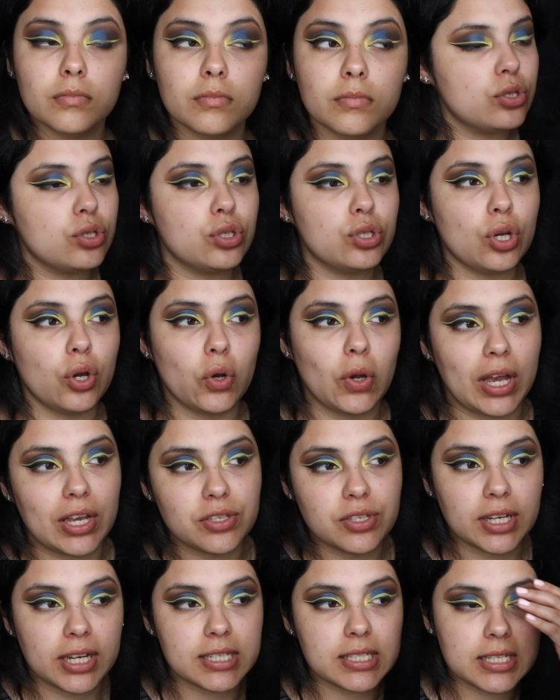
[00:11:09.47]
So
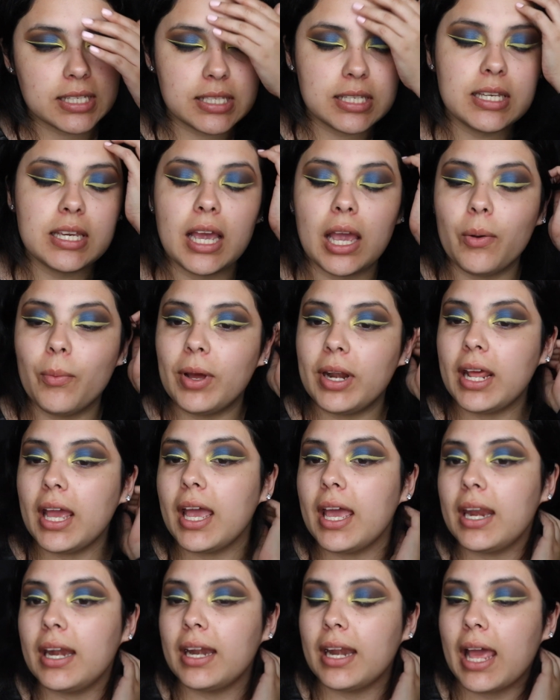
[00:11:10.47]
as you guys can see, I went
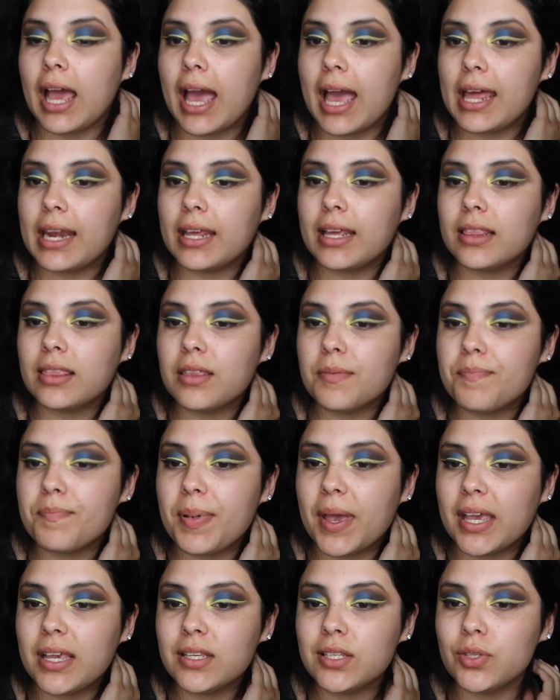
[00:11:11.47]
ahead and added the
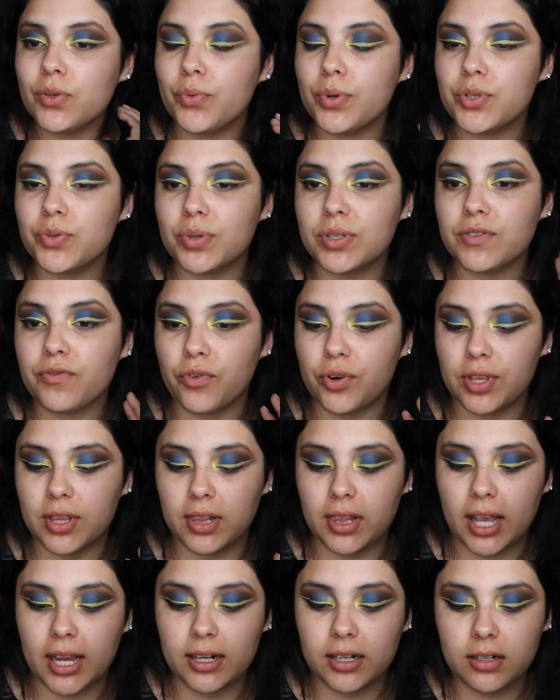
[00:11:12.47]
base, which was for
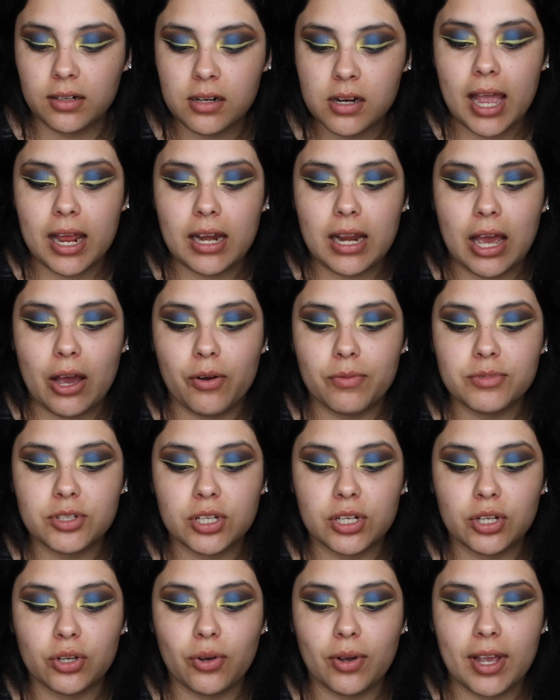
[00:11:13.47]
the liner. And now I'm just
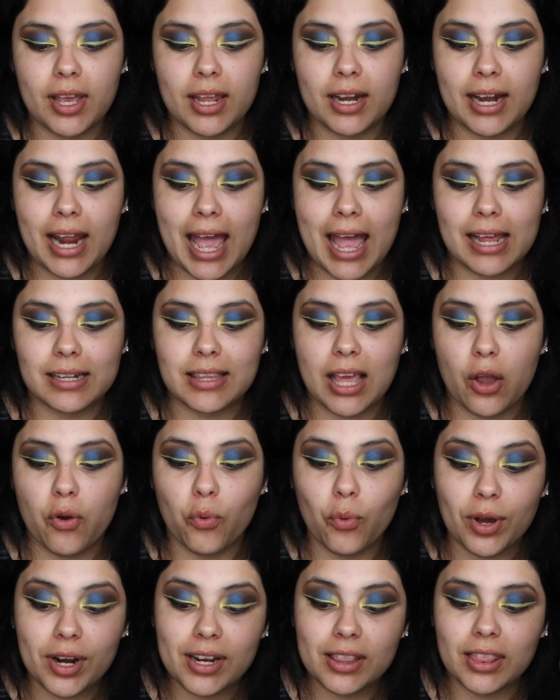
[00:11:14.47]
going to go ahead and add
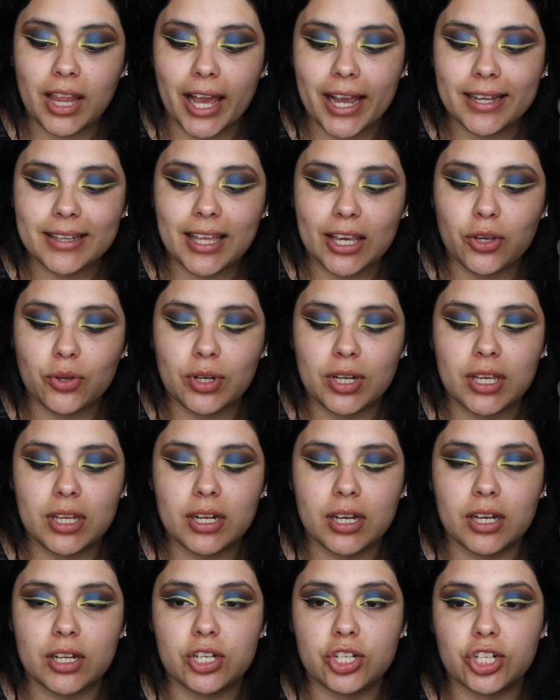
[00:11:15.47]
that one line that you
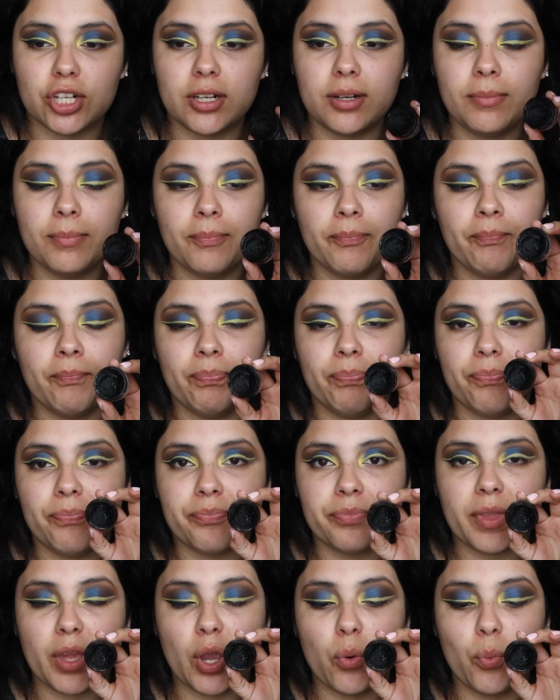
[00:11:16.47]
need under
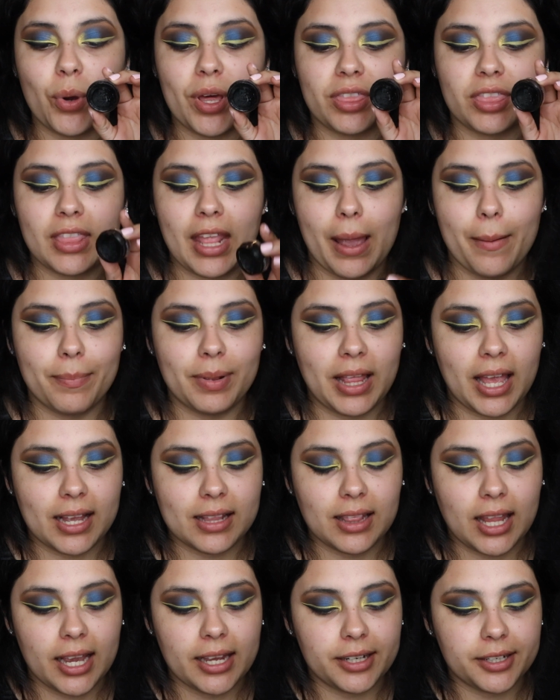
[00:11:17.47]
with that
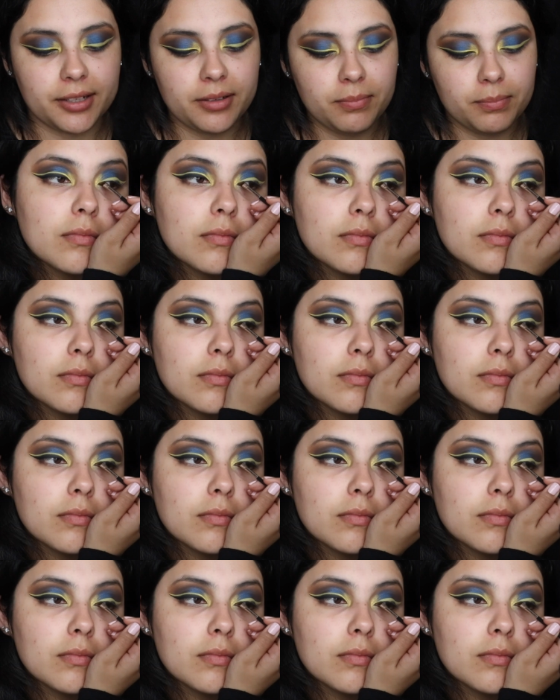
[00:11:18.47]
black liner.